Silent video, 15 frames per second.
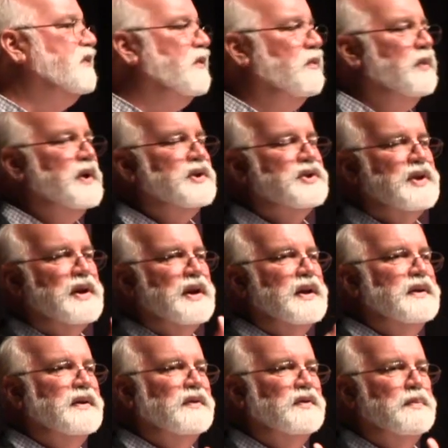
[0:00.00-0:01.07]
to reach in
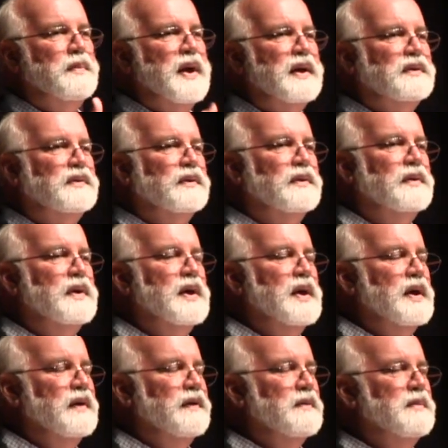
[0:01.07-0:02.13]
and dismantle
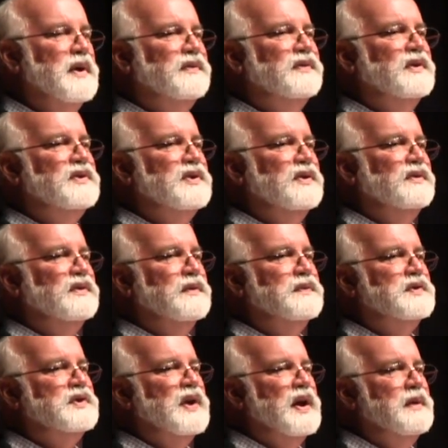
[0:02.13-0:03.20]
the messages of
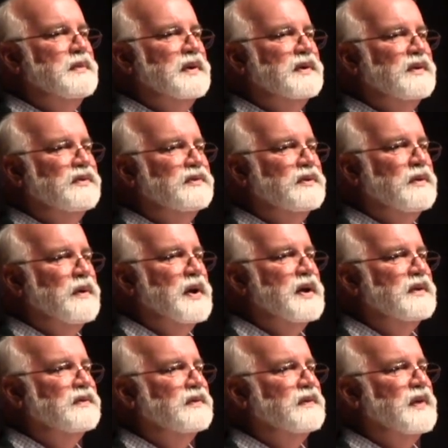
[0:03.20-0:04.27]
shame and
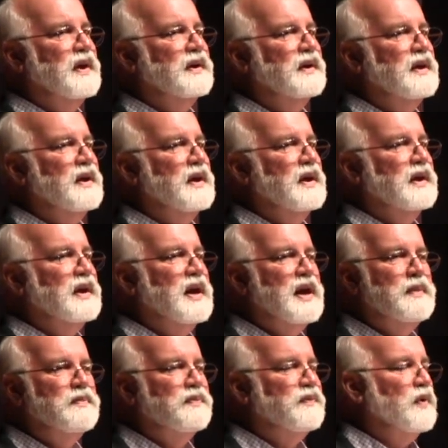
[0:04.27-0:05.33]
disgrace that
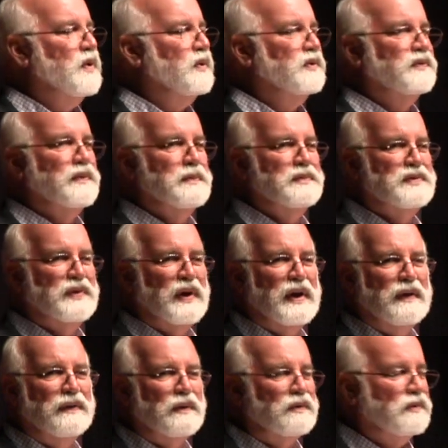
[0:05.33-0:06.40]
keep folks from
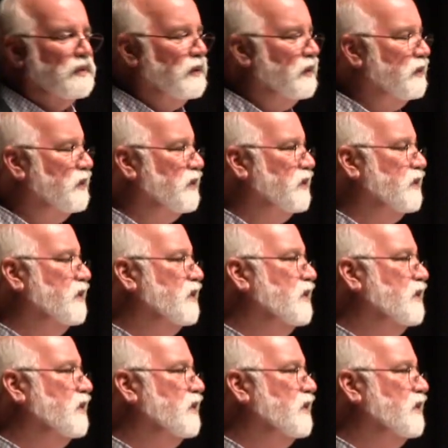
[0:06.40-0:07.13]
seeing their truth.